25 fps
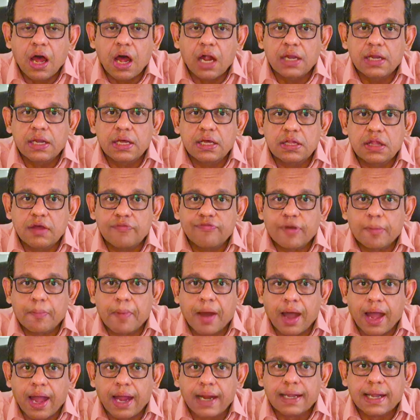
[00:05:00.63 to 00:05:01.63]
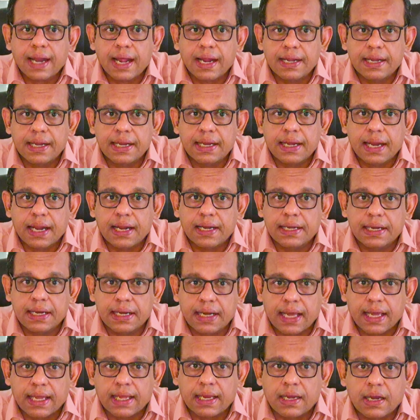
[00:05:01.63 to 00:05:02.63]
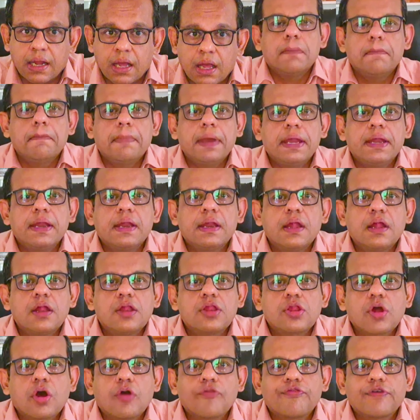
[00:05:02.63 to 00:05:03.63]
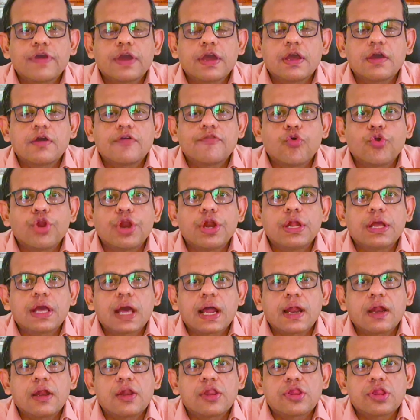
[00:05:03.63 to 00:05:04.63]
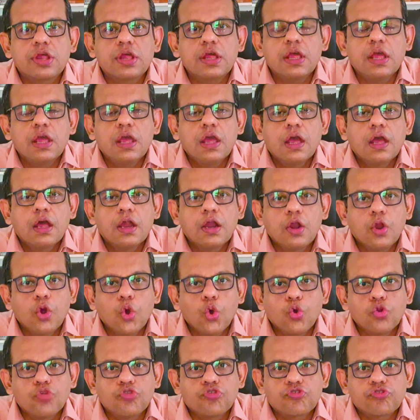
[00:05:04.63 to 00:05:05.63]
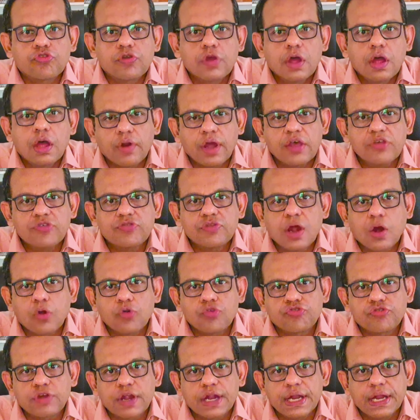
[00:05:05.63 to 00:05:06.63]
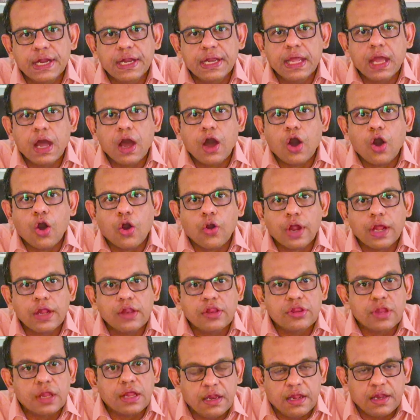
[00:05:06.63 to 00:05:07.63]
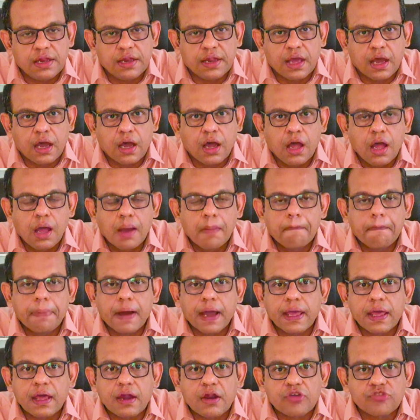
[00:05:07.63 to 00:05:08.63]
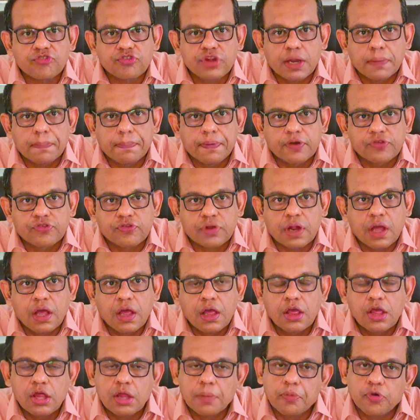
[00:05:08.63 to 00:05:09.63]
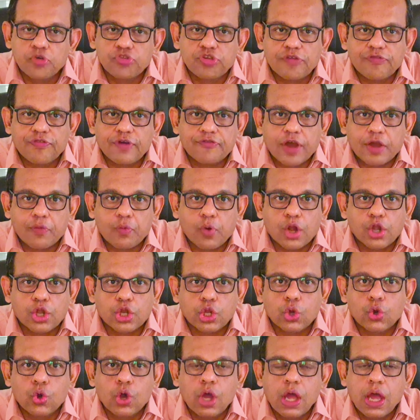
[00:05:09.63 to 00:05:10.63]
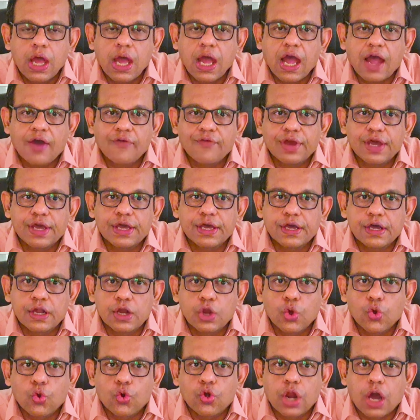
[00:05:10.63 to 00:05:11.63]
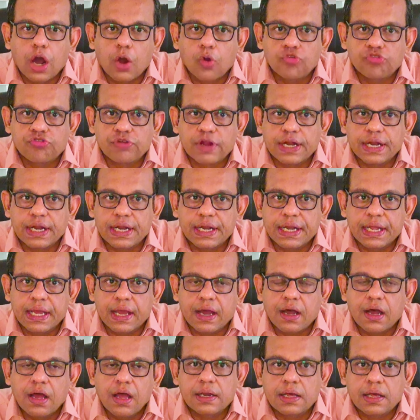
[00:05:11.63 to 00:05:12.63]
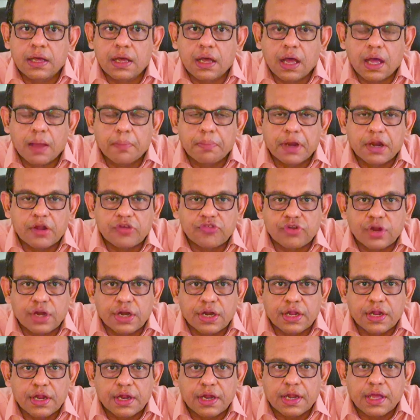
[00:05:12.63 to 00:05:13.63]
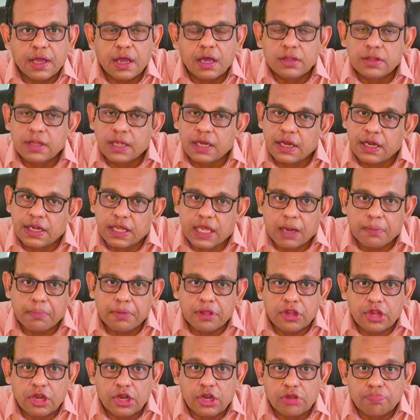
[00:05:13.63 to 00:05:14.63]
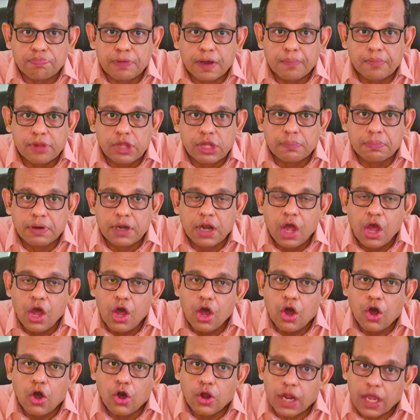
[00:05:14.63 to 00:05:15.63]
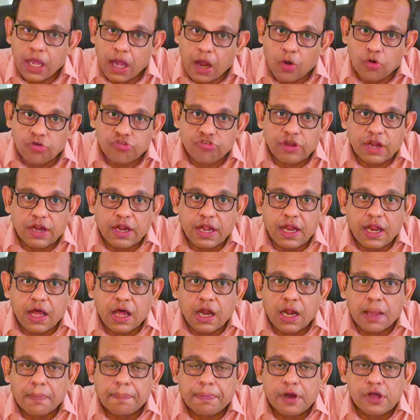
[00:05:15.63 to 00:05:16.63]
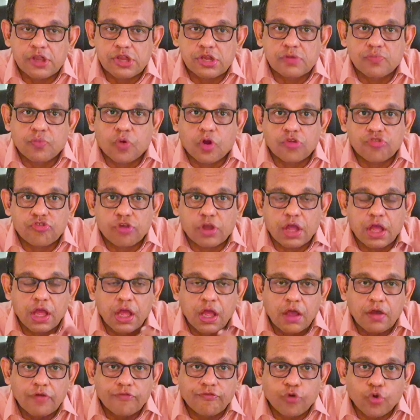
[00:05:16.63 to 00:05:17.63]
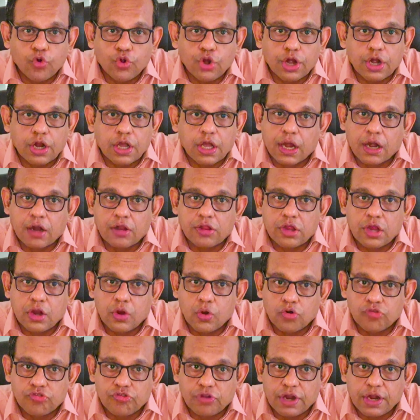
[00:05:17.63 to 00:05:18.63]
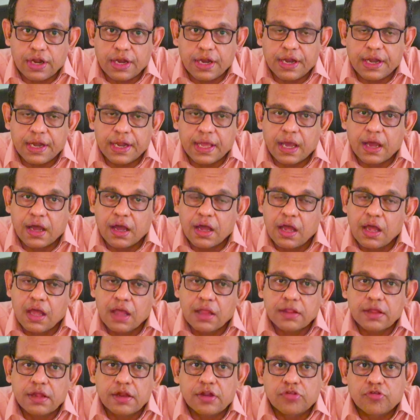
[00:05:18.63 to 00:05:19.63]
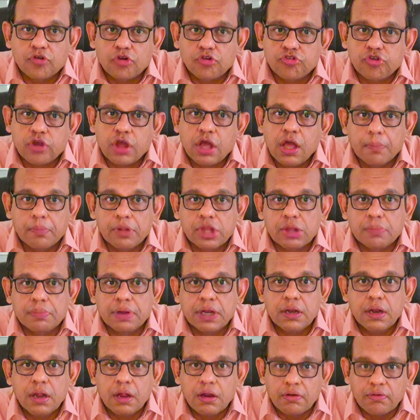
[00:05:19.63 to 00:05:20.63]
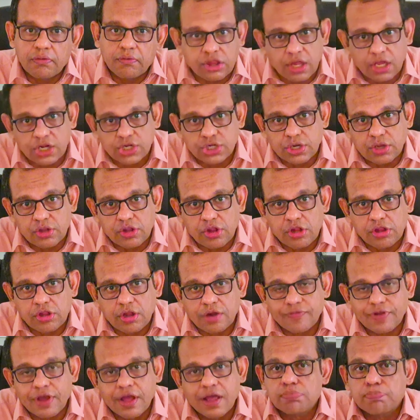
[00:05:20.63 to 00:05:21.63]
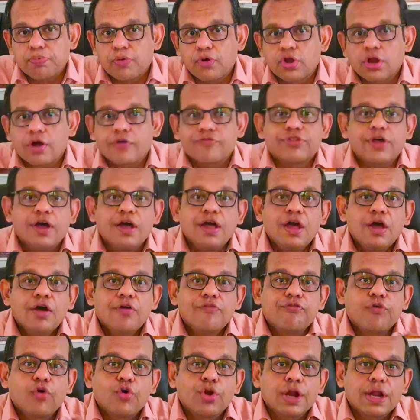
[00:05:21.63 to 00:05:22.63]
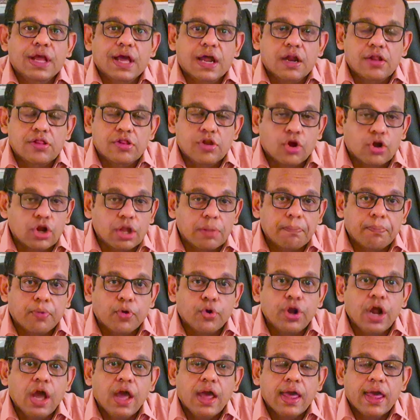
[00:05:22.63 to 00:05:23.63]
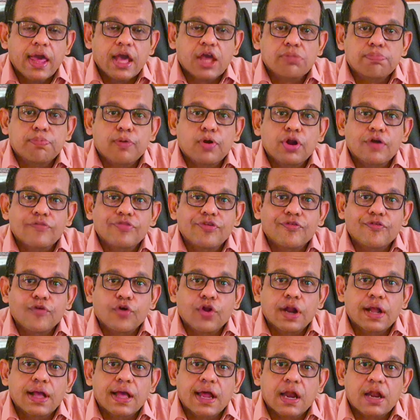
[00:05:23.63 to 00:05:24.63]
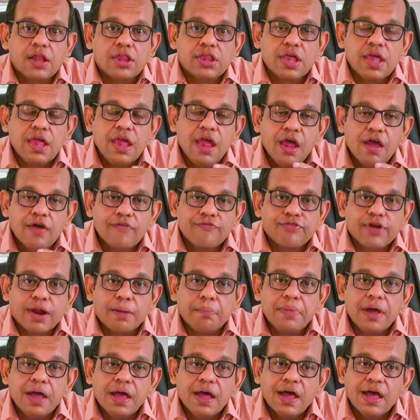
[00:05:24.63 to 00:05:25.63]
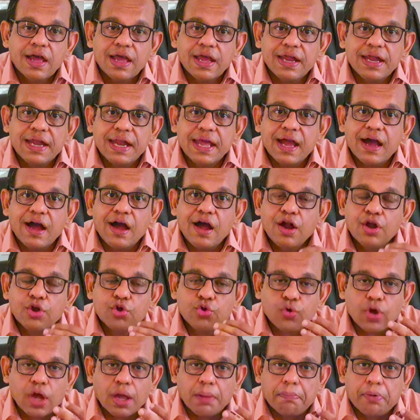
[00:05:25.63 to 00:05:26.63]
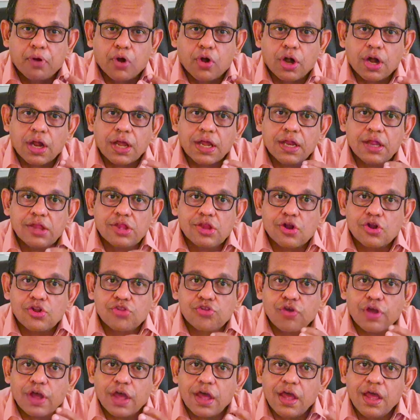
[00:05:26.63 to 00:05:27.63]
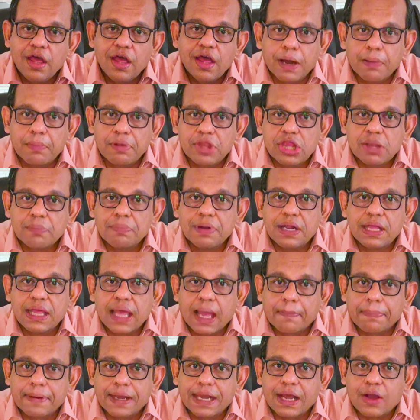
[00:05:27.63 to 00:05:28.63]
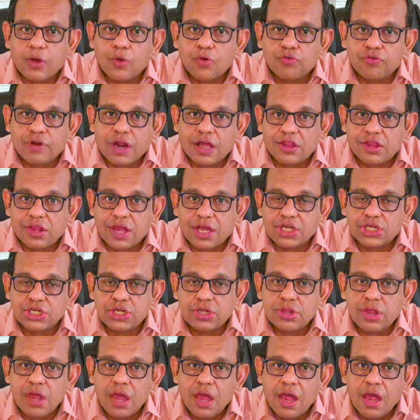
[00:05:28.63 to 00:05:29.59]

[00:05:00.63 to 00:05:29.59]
under the FEMA Act 1999. Maintenance of a foreign currency loans raised outside India or in India by a resident person. Suppose if I want to have a loan outside India and I'm a resident in India, then it is permissible. Or a outside NRI person wants a foreign currency loans in India, it is also permissible transactions itself. Export of the foreign currency, not import, export of the foreign currency from India to abroad, it is also a permissible capital account transactions